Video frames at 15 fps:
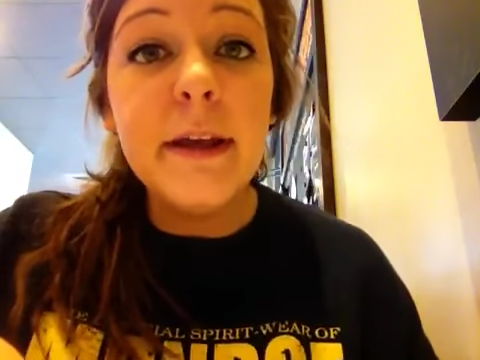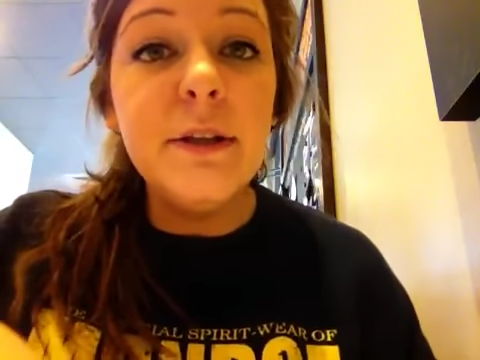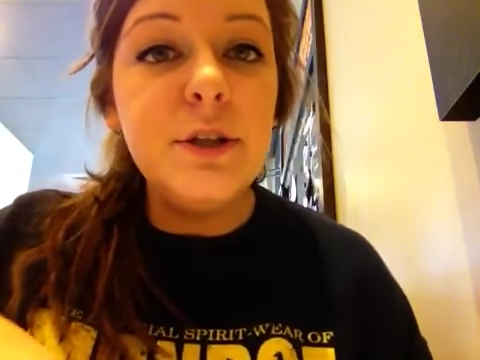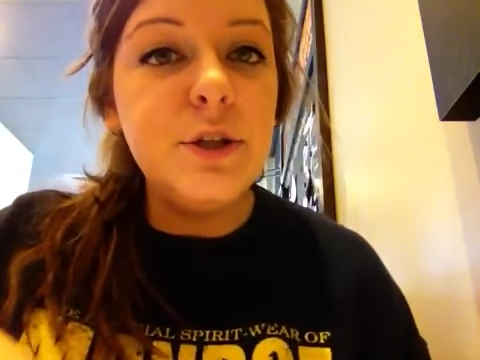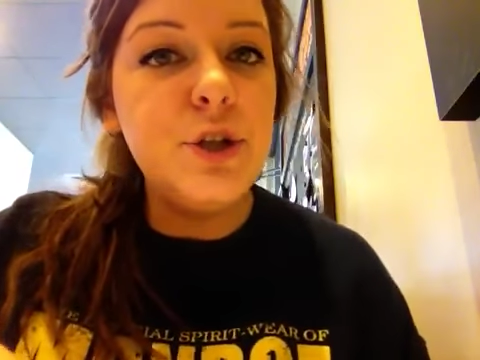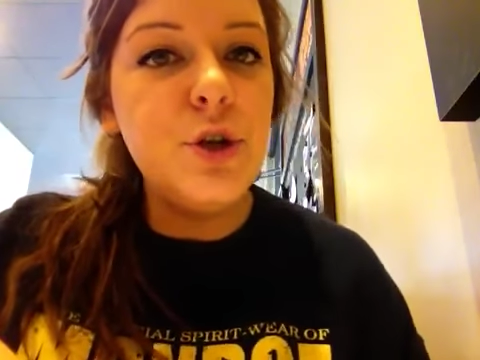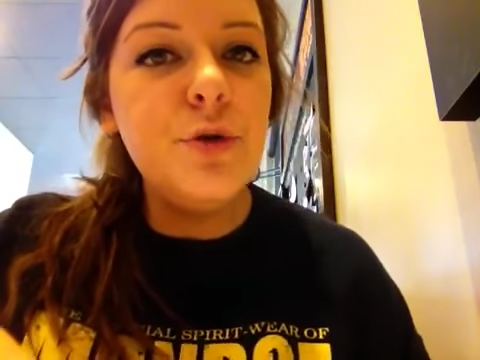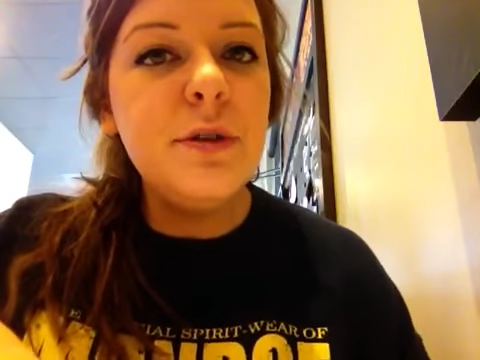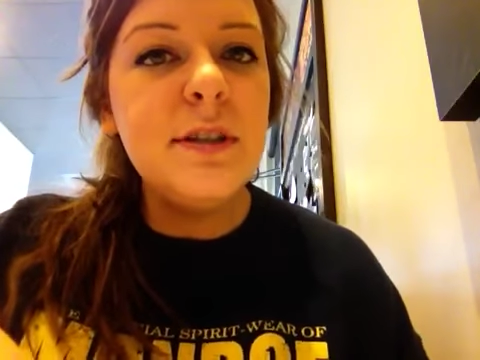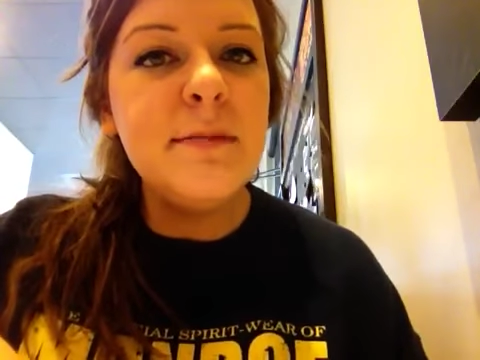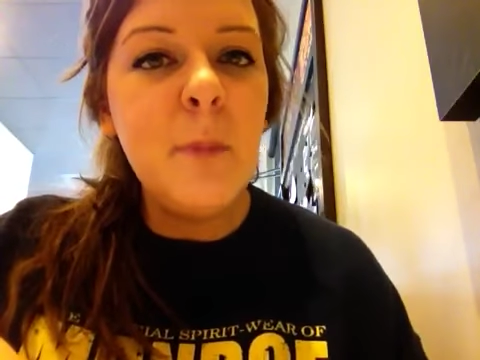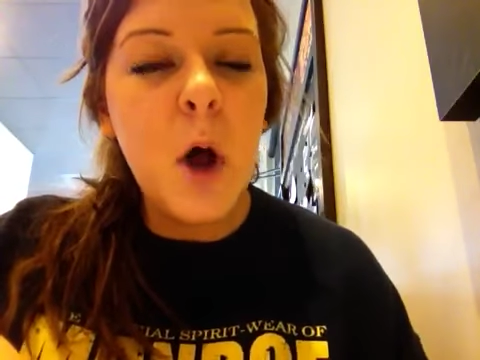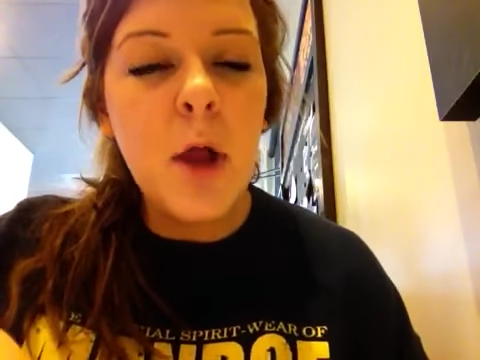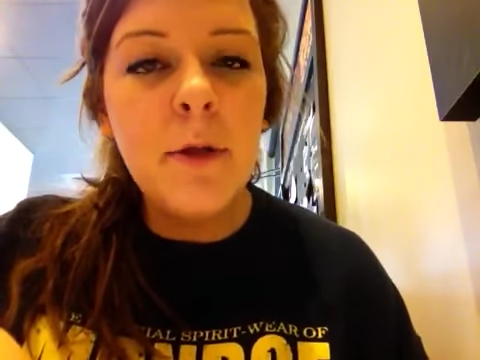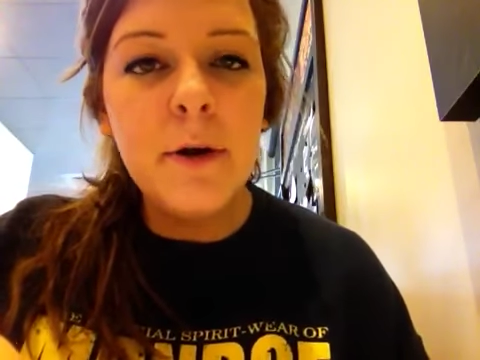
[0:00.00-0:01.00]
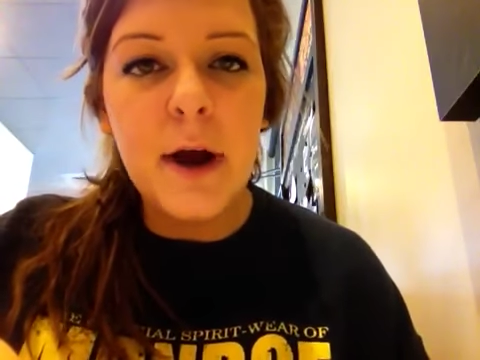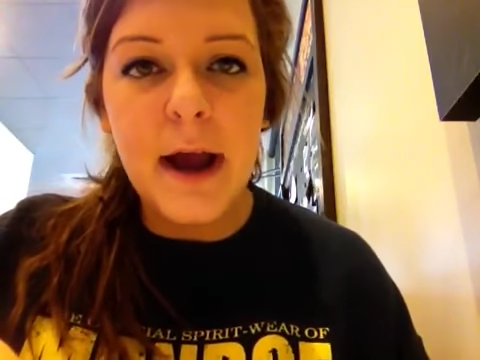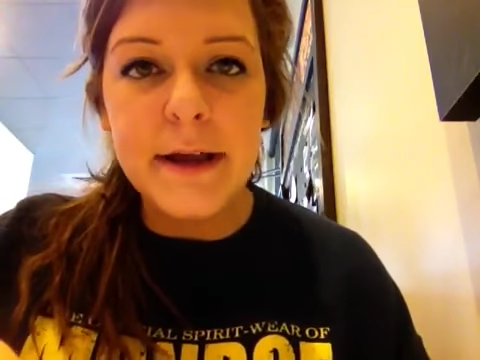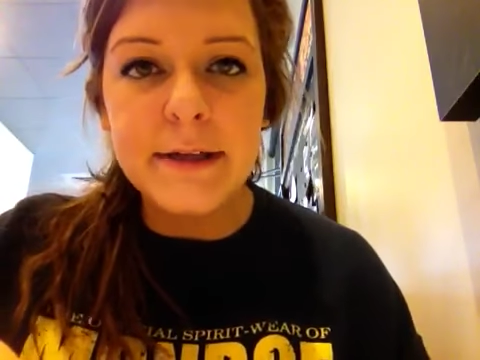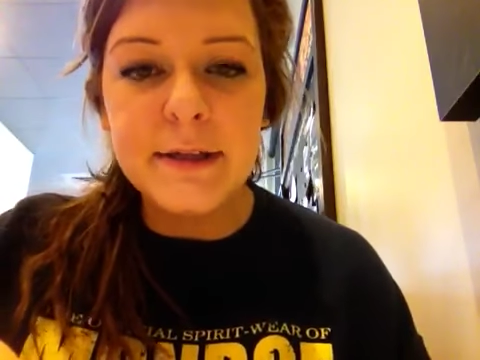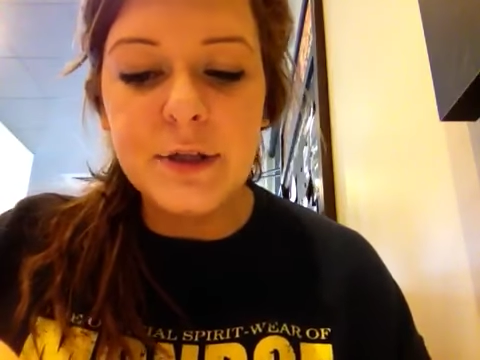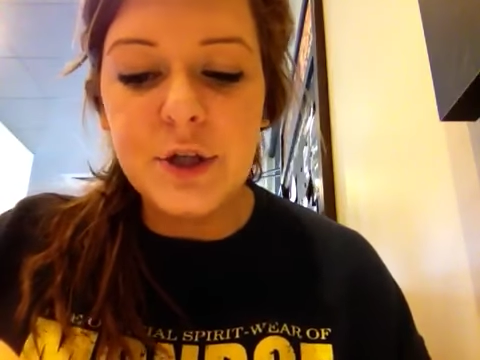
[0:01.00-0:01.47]
into 2 smaller
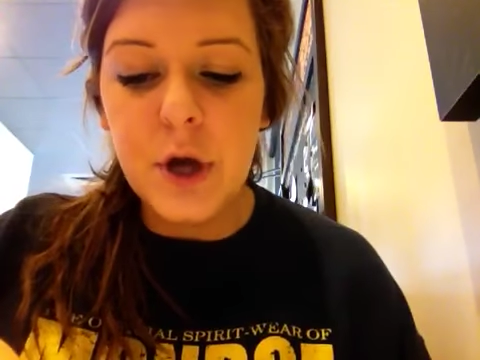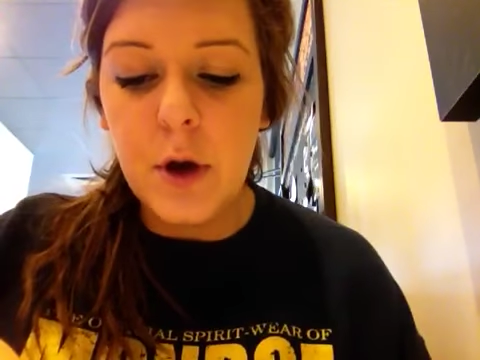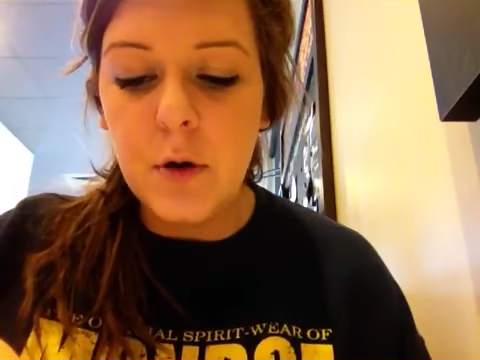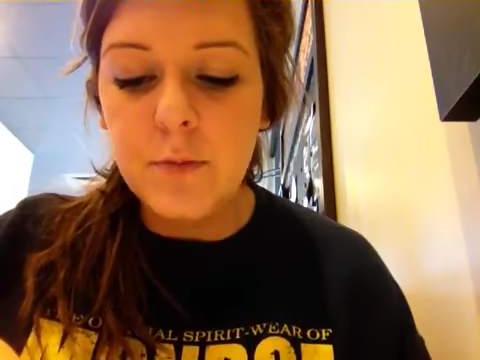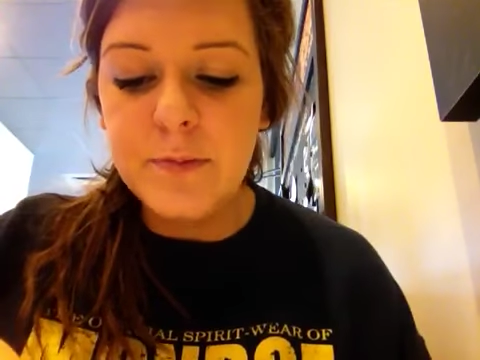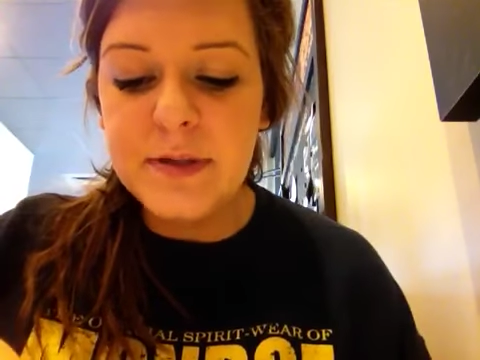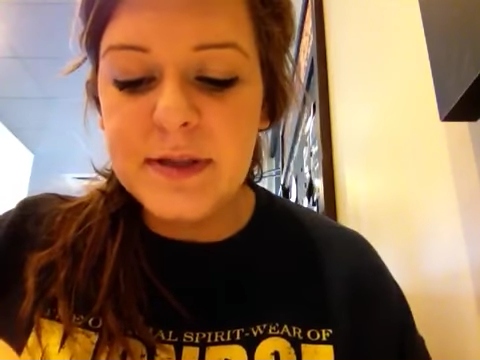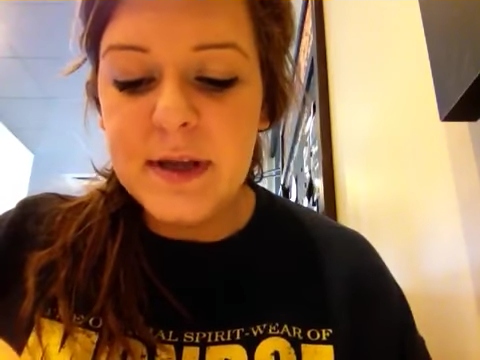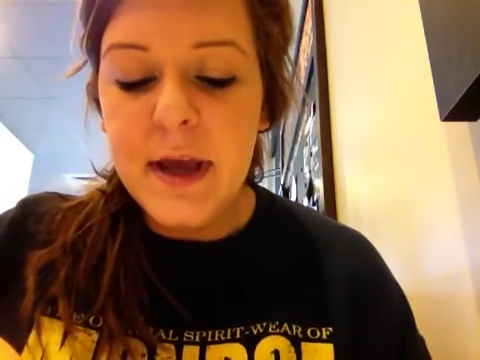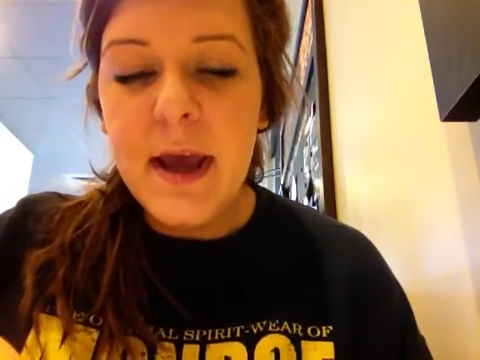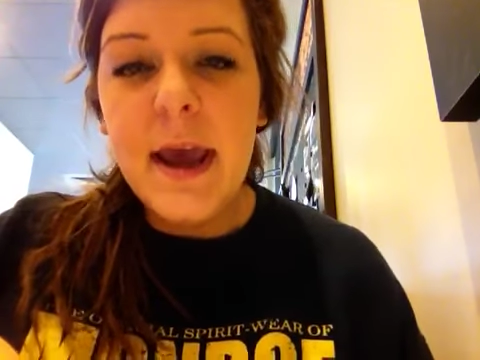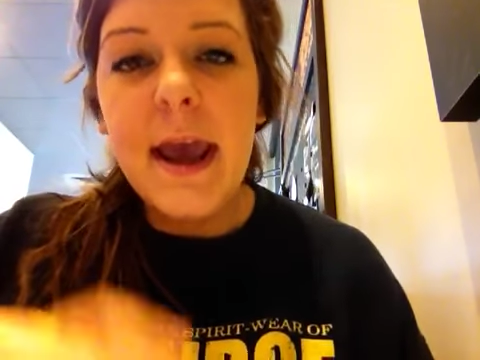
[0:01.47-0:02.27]
isotopes,